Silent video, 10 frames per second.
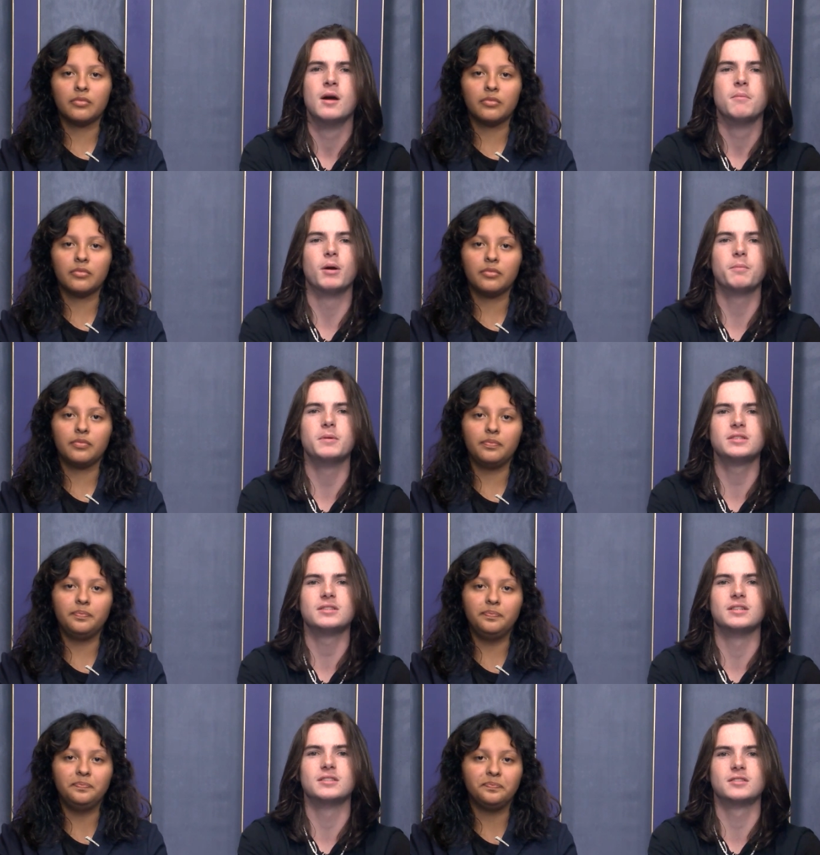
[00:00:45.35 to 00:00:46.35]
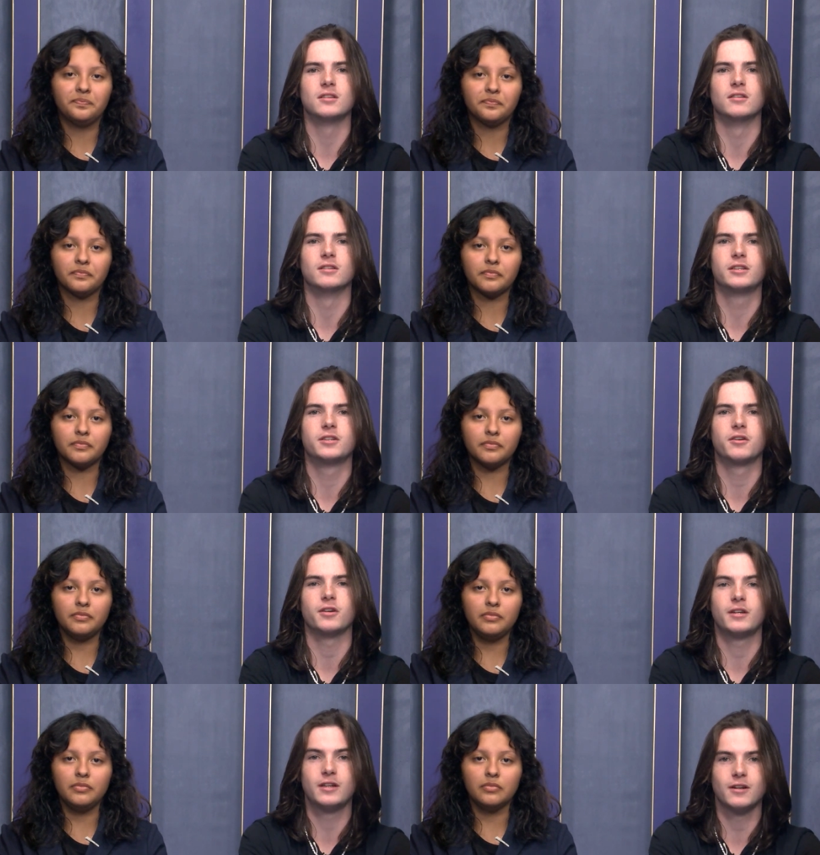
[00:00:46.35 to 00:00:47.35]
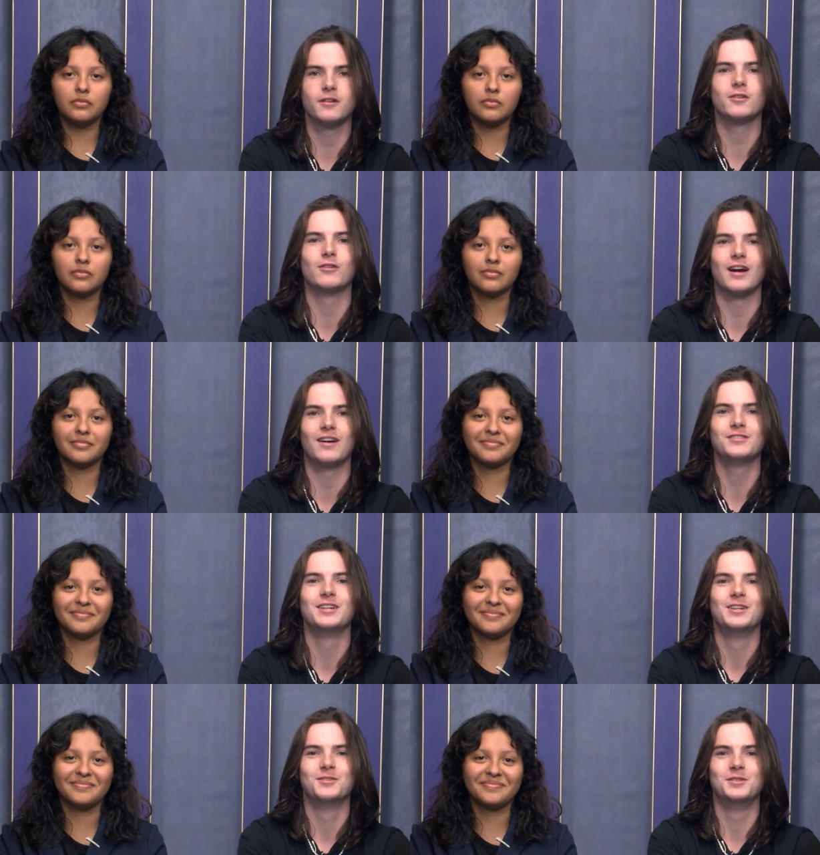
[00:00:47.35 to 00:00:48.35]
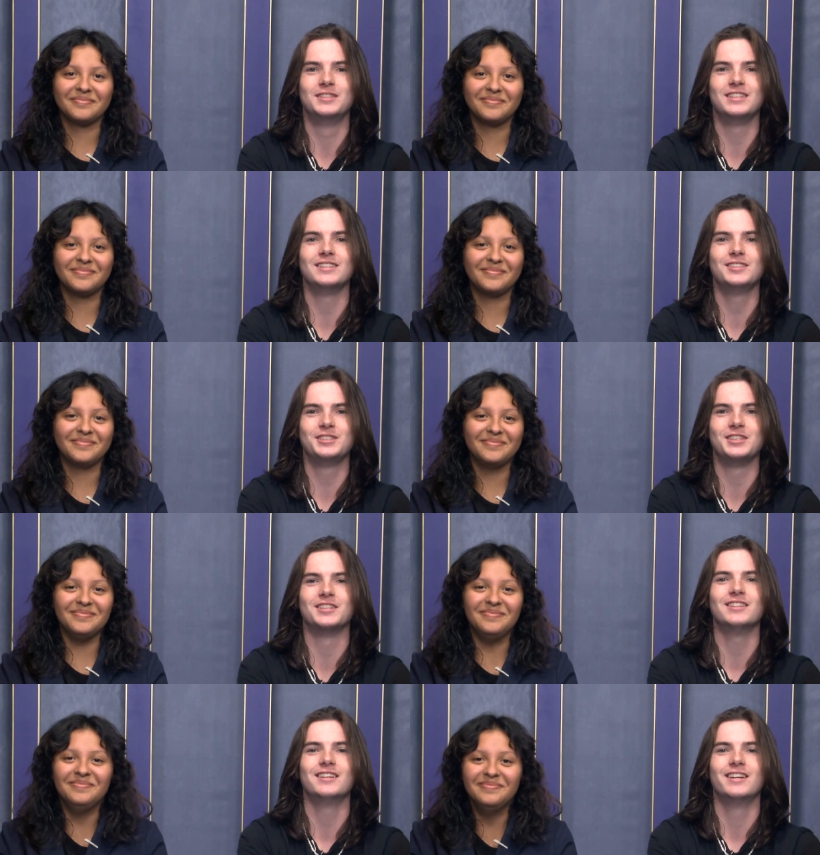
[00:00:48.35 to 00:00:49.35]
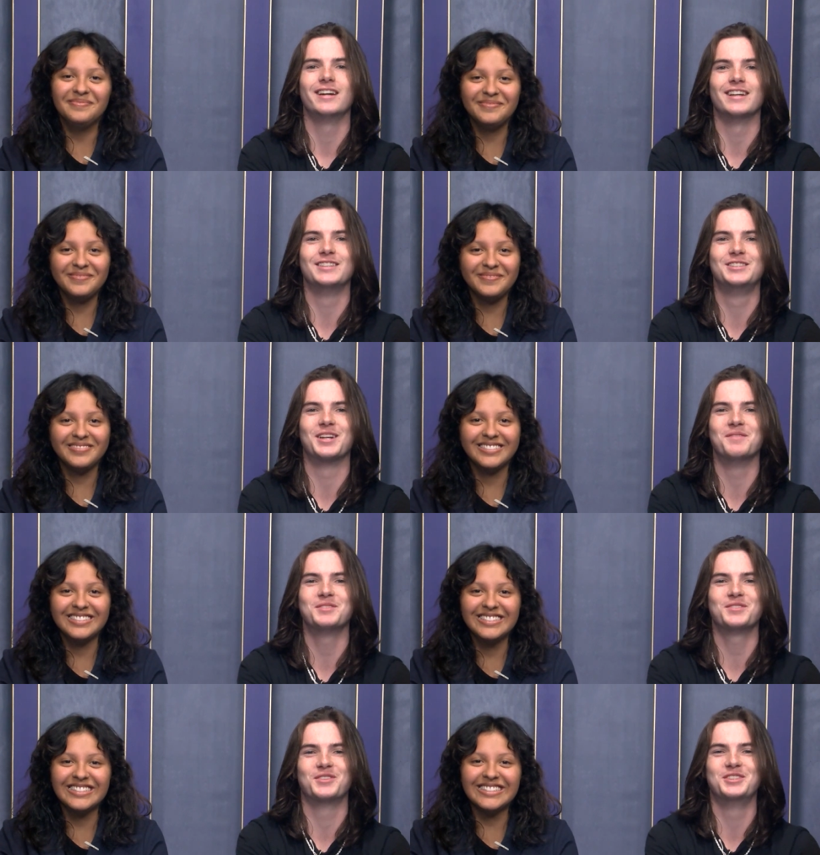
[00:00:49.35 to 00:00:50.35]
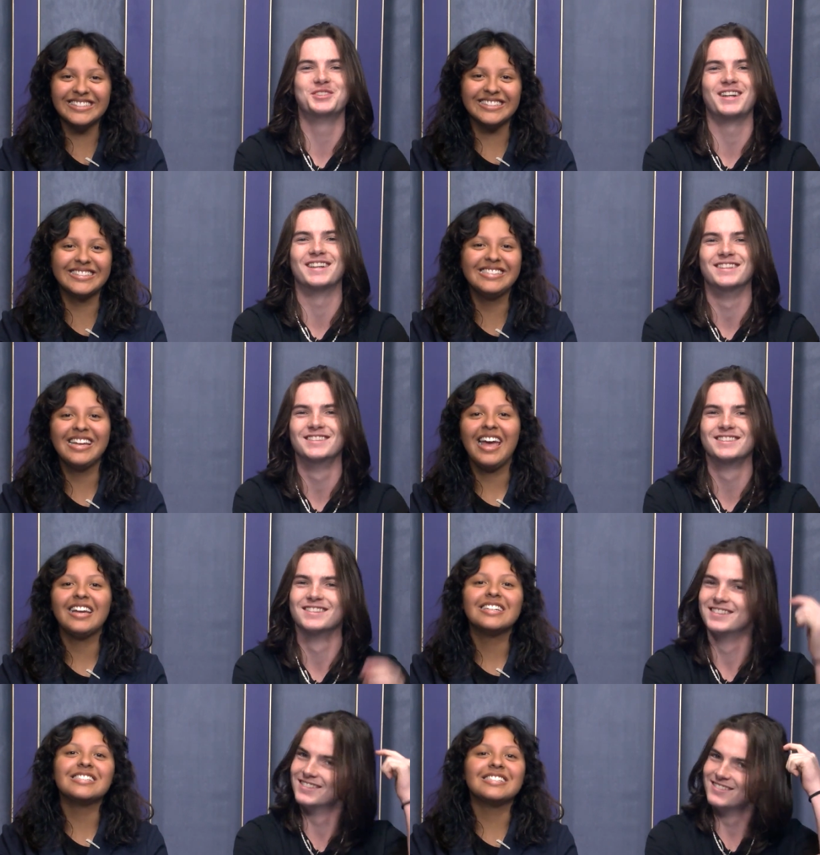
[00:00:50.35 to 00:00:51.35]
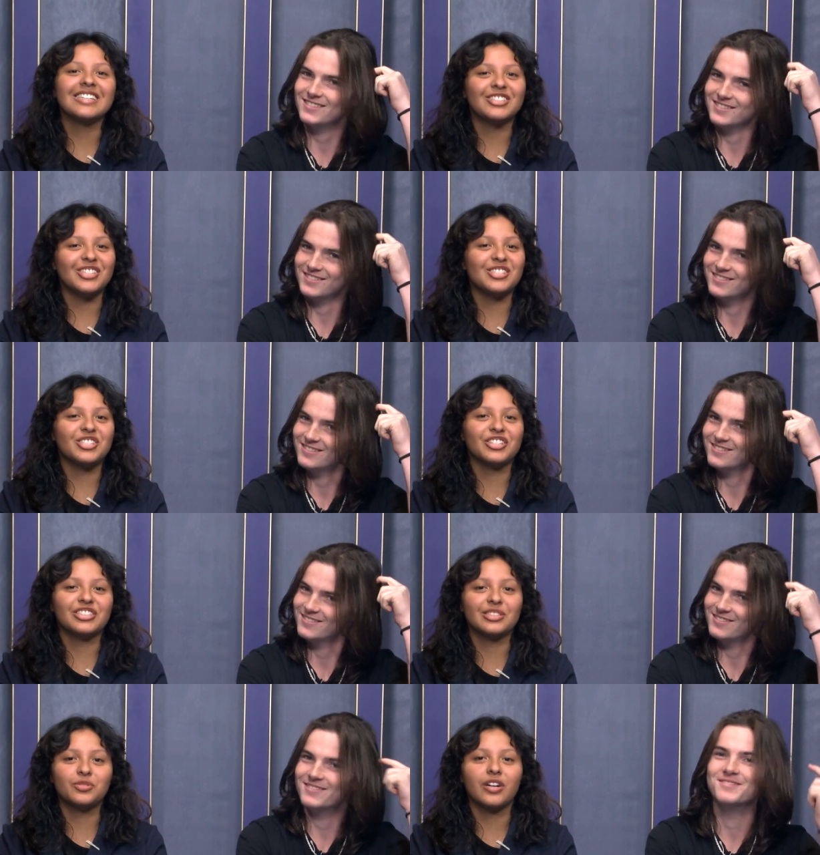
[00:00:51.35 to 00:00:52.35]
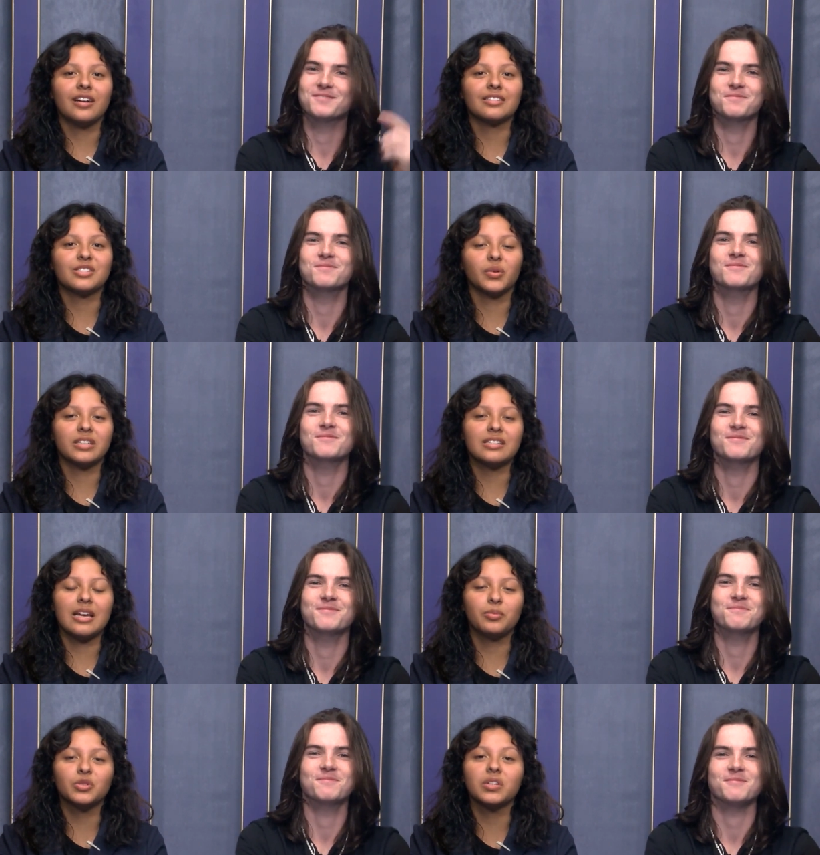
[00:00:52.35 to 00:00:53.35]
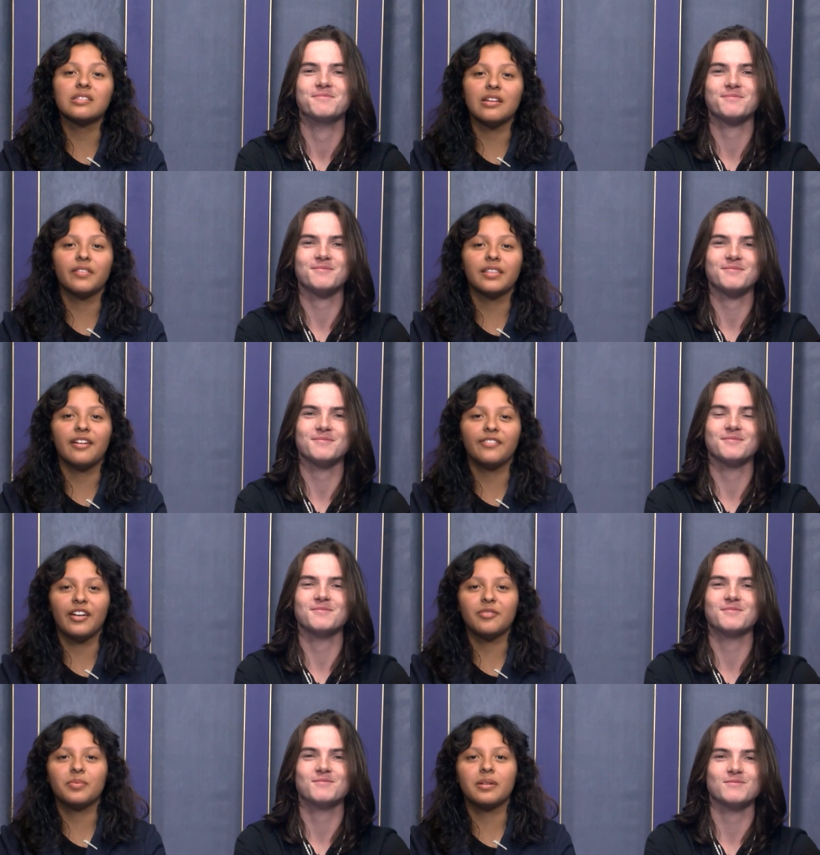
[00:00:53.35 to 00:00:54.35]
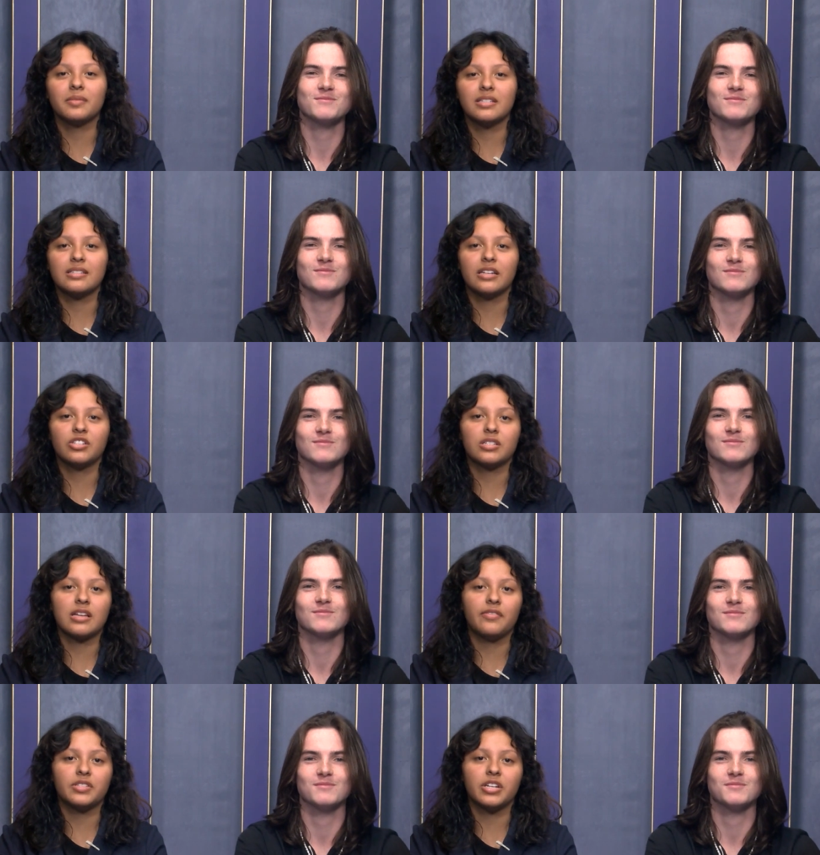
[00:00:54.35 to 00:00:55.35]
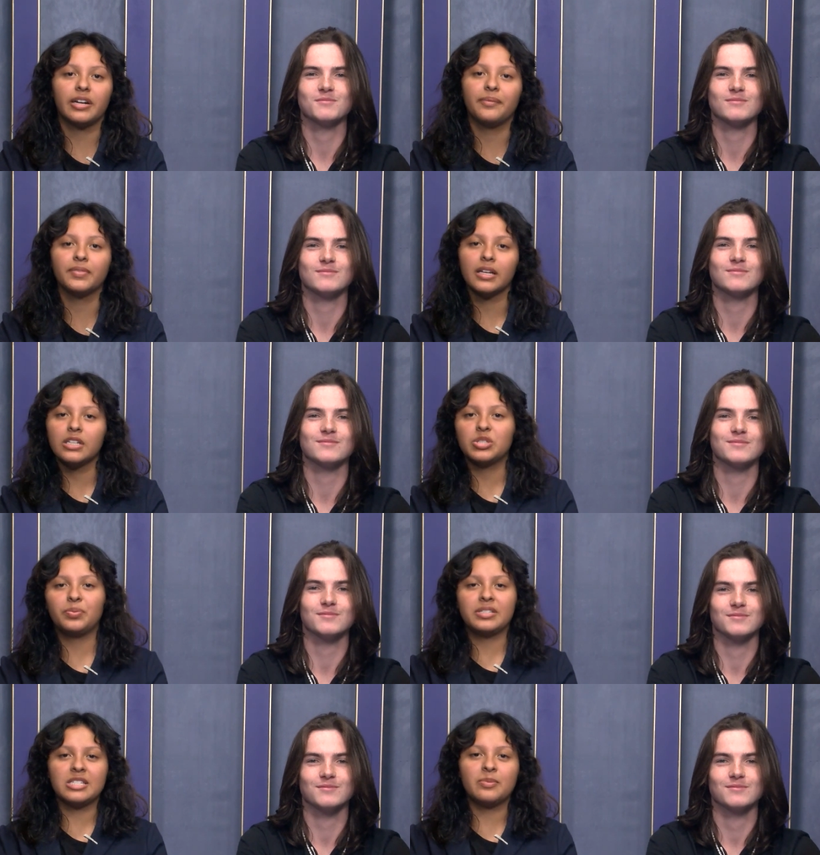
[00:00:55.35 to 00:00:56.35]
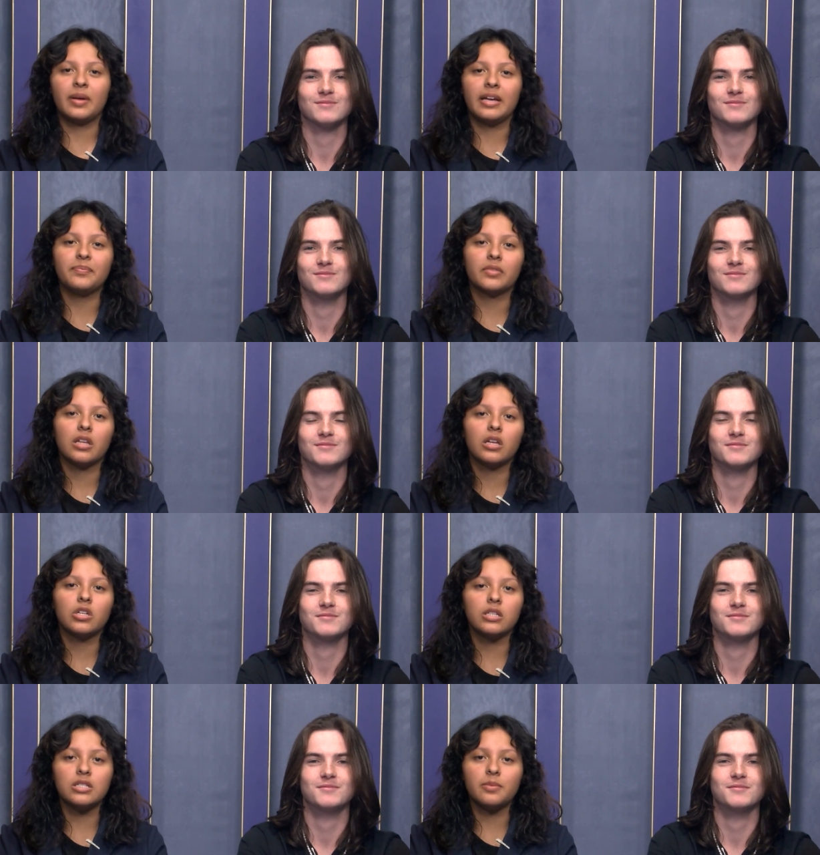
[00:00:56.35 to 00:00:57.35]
Speaker 1: Purpose is to learn choreographed routine cheer and jumps for tryouts.
Speaker 2: CHS Cheer Team Tryouts, 20, April 27th at 5 p.m. in the CHS cafeteria. To participate, you need